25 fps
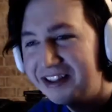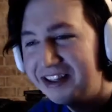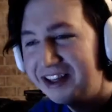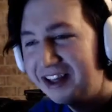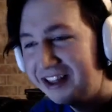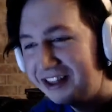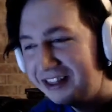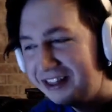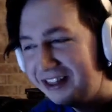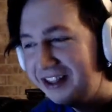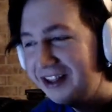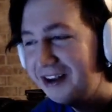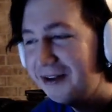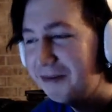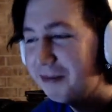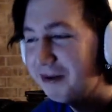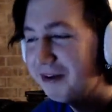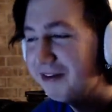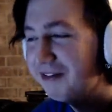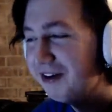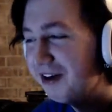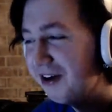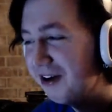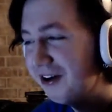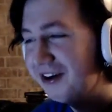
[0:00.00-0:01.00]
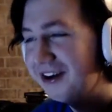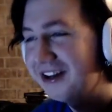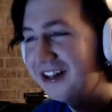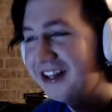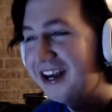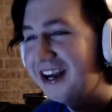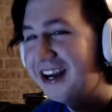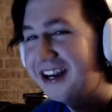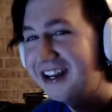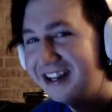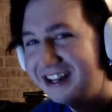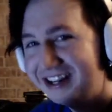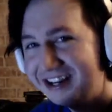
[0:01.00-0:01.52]
little bit of a heart
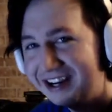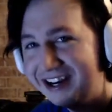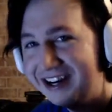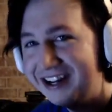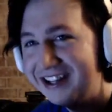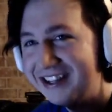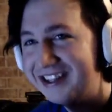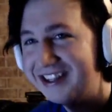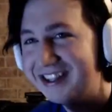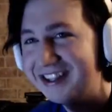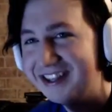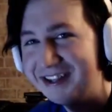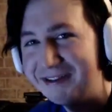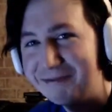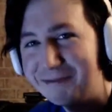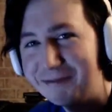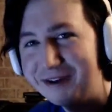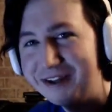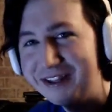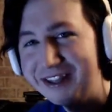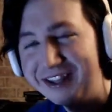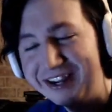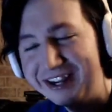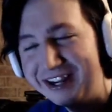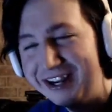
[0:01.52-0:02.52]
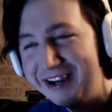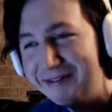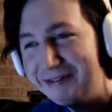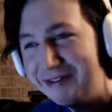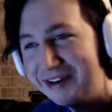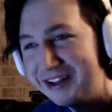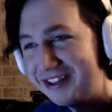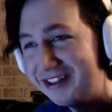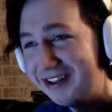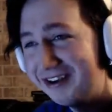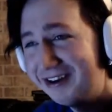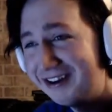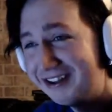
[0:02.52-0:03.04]
attack constantly playing that game, and
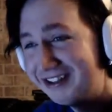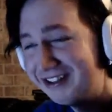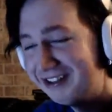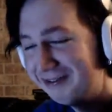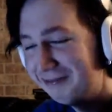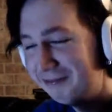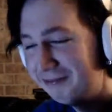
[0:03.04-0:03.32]
it's awesome.